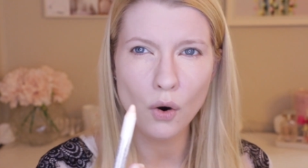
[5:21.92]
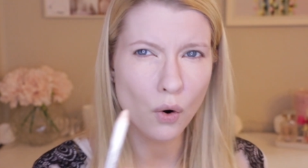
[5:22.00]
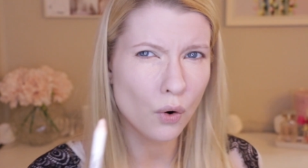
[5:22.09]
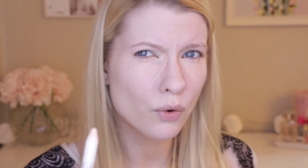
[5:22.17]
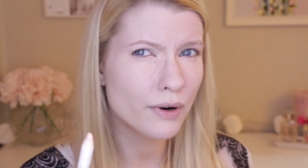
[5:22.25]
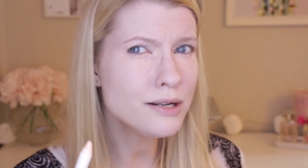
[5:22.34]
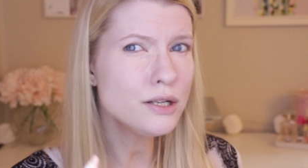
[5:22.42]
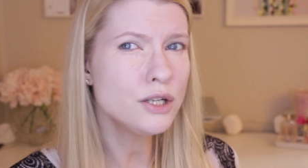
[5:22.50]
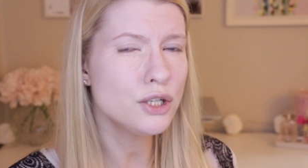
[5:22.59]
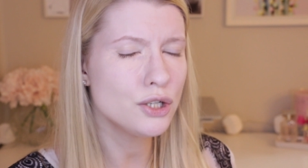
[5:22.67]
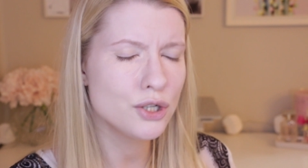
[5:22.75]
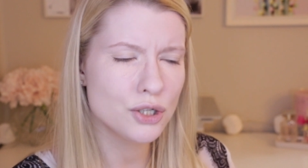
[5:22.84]

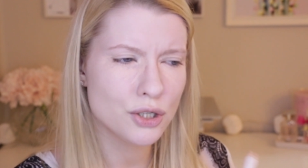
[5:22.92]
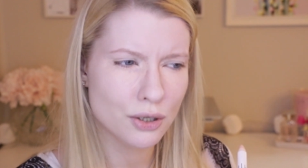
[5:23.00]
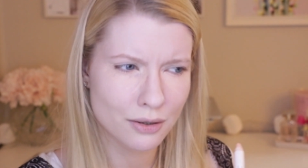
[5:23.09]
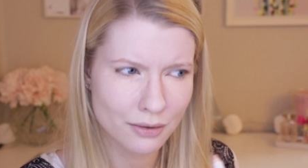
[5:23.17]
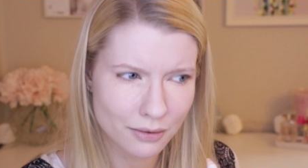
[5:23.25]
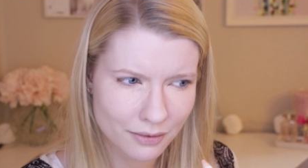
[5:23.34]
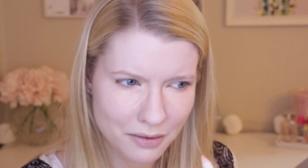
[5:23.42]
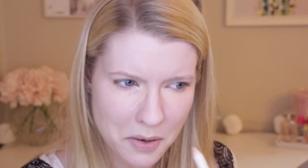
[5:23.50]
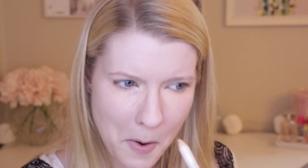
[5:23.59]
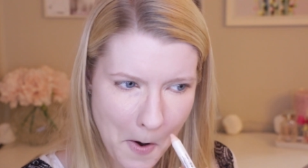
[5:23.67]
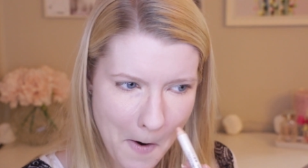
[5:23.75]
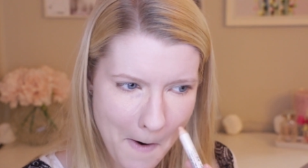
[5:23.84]
orange
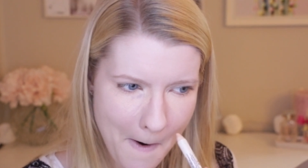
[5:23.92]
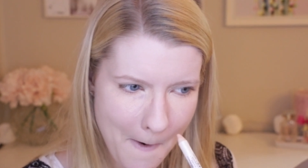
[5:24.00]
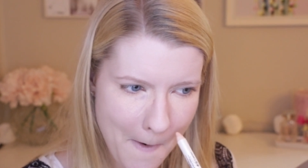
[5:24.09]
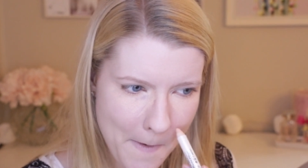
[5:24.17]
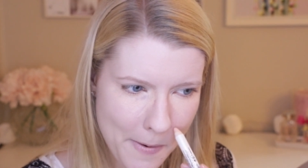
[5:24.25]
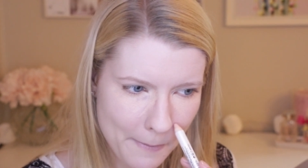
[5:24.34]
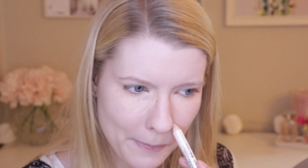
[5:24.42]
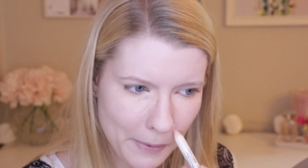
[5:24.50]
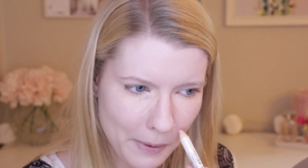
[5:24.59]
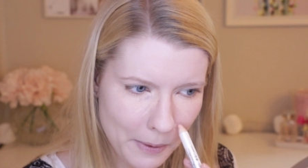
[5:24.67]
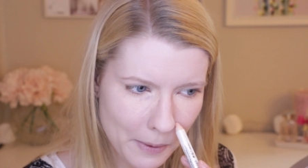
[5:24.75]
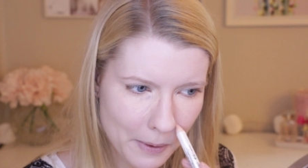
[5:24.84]
or
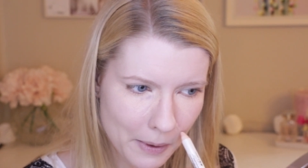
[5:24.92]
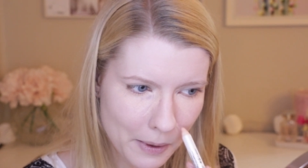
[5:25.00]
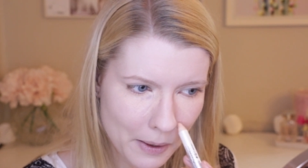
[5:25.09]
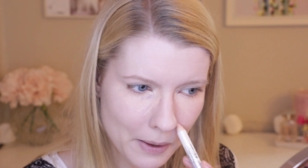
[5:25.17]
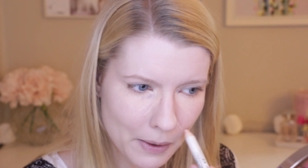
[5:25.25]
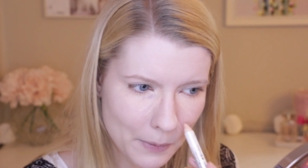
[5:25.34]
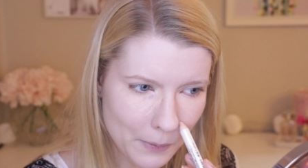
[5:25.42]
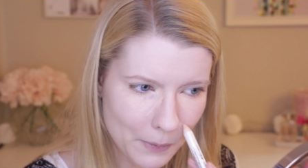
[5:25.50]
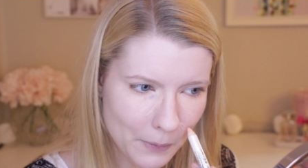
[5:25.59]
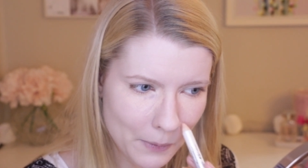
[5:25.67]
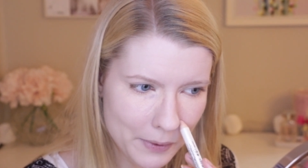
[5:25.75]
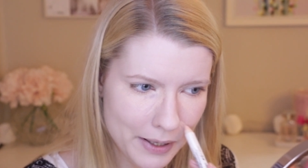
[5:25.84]
something.
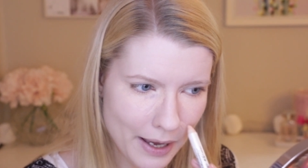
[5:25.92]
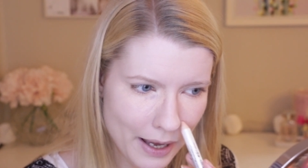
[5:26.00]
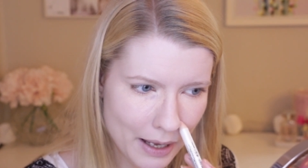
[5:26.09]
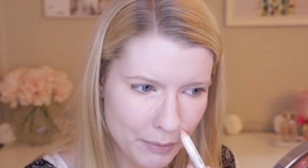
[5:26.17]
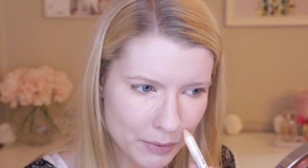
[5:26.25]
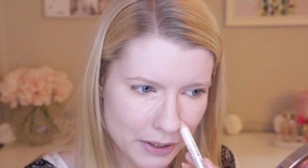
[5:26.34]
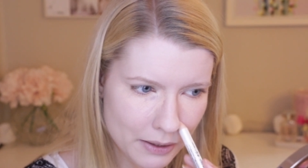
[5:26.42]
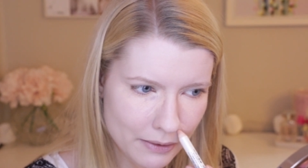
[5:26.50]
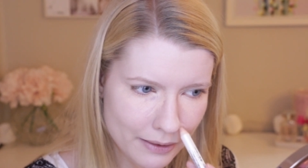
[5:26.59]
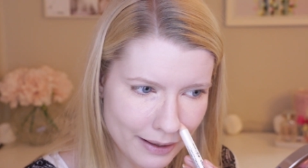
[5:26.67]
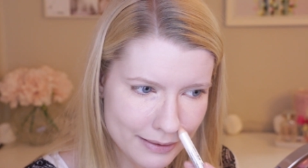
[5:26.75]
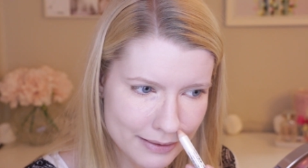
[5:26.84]
Oh yeah, put it
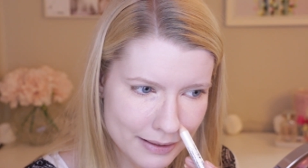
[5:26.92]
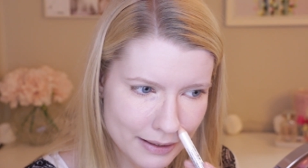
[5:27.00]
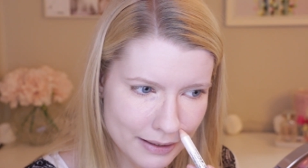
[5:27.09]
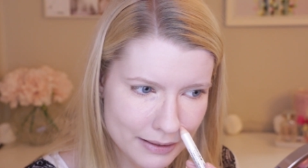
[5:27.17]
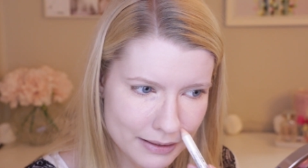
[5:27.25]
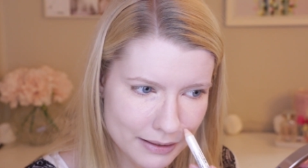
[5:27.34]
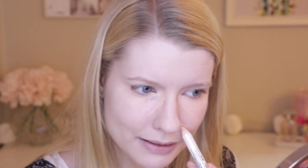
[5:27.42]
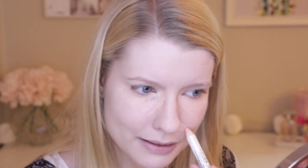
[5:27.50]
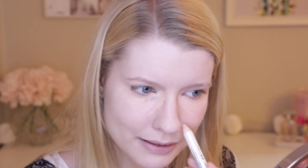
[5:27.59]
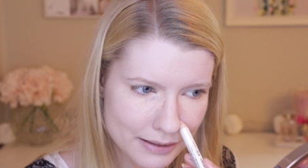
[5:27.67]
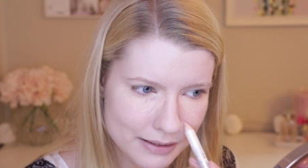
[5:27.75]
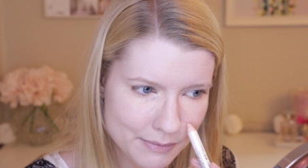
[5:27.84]
on that zit.
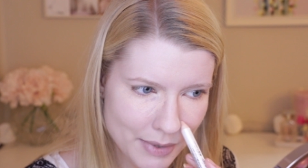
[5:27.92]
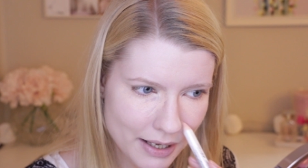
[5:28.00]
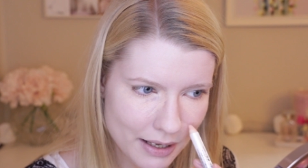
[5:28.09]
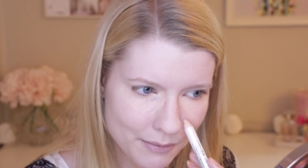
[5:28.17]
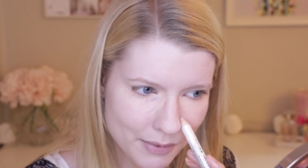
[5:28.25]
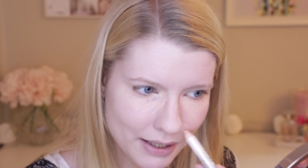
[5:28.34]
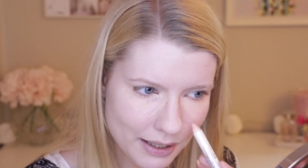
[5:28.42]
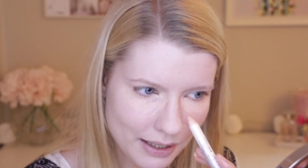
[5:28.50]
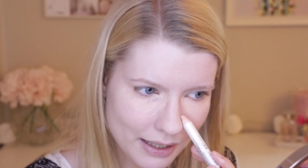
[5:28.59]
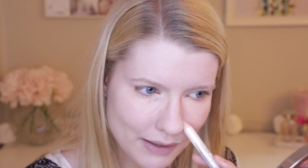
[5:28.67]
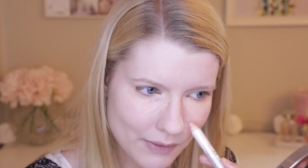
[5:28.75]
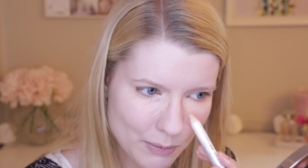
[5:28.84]
Let's make him
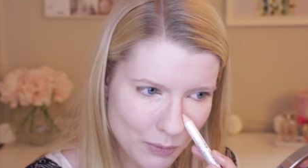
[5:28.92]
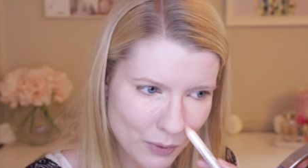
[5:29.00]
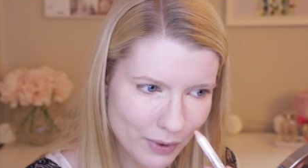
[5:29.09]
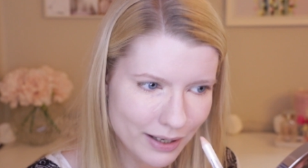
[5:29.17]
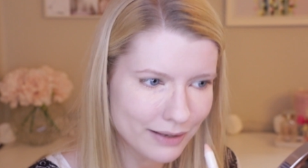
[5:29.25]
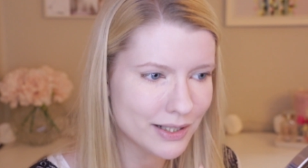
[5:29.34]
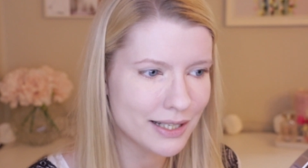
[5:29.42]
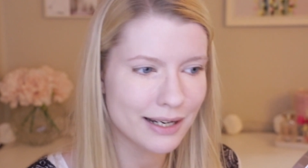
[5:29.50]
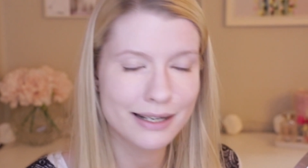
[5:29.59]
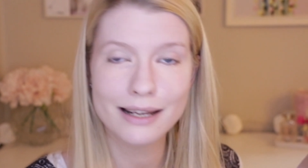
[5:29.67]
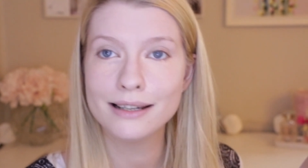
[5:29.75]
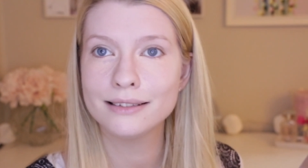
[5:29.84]
even more
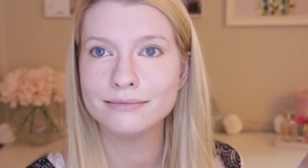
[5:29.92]
irritated.